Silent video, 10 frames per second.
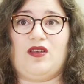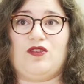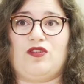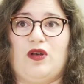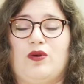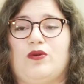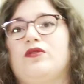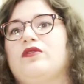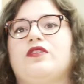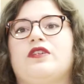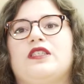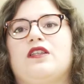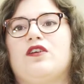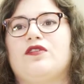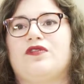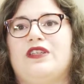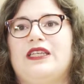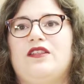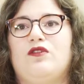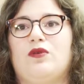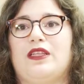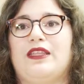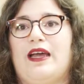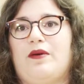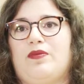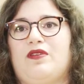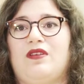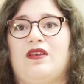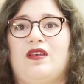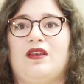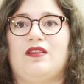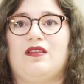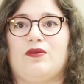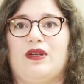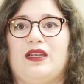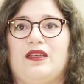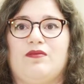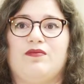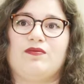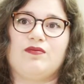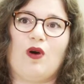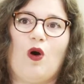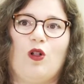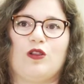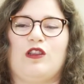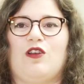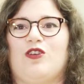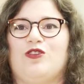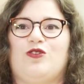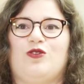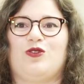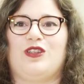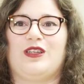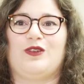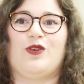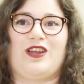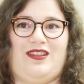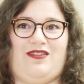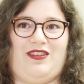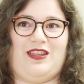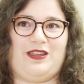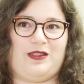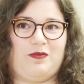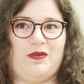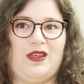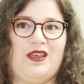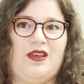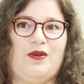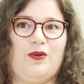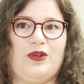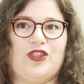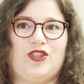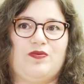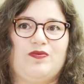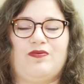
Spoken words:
So there is a lot of need to adapt the really old laws to the new activities, which